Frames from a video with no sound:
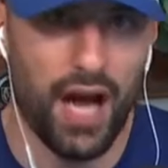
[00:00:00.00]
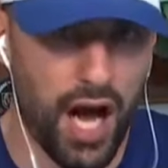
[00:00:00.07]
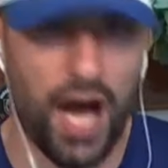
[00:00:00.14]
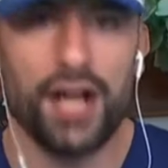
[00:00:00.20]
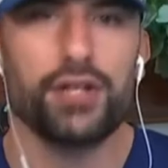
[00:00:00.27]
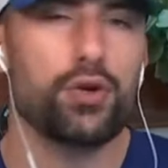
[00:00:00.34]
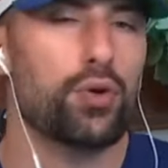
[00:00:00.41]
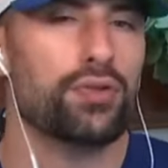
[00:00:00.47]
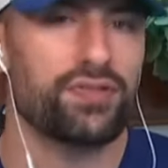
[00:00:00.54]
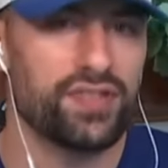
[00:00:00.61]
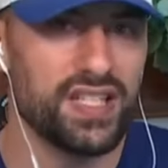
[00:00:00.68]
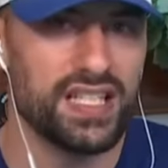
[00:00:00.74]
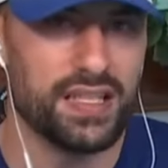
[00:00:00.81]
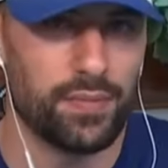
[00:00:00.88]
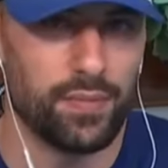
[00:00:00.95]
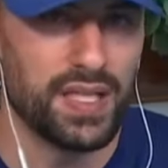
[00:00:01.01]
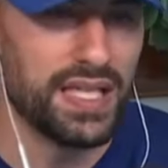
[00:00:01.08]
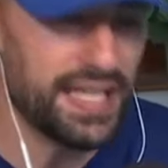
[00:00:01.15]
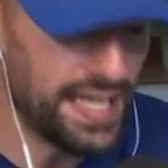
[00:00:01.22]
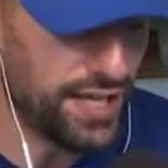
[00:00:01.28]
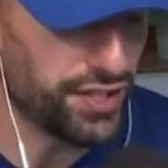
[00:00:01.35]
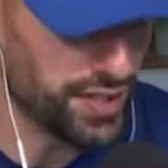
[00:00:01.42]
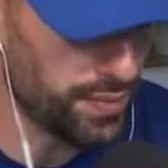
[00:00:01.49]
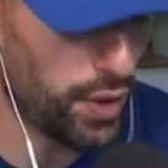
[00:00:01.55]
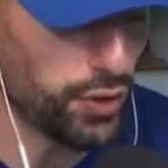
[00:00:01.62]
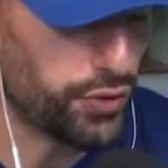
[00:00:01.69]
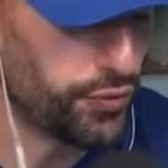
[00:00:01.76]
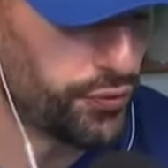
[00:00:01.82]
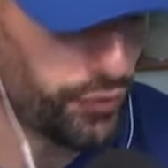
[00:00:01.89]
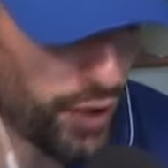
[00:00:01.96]
on your team. He is the
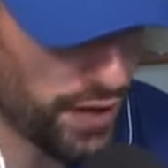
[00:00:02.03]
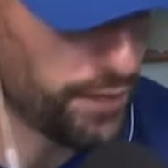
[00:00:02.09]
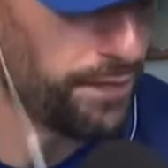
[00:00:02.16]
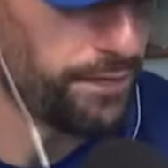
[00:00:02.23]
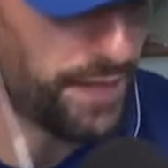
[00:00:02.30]
most front